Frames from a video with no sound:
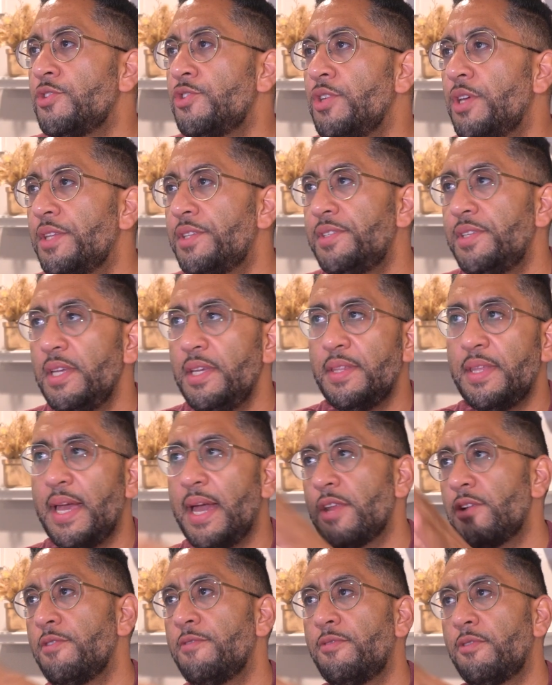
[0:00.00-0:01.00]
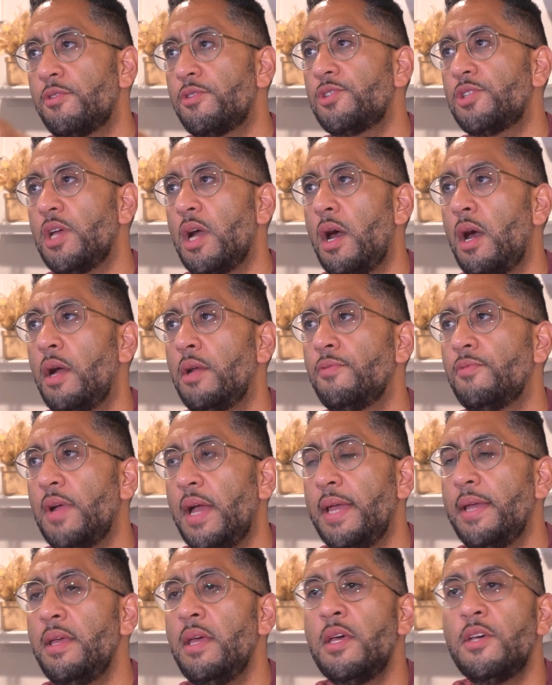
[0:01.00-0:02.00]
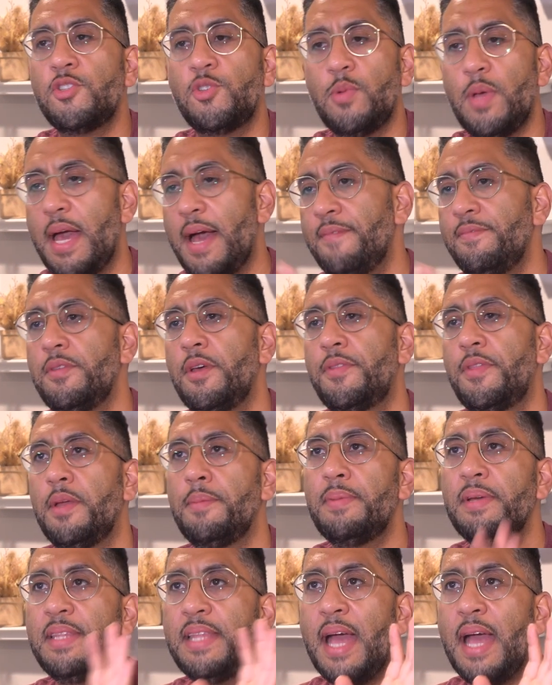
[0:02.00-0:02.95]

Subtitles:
So you can see the header and footer is gone, right? So we have nothing, but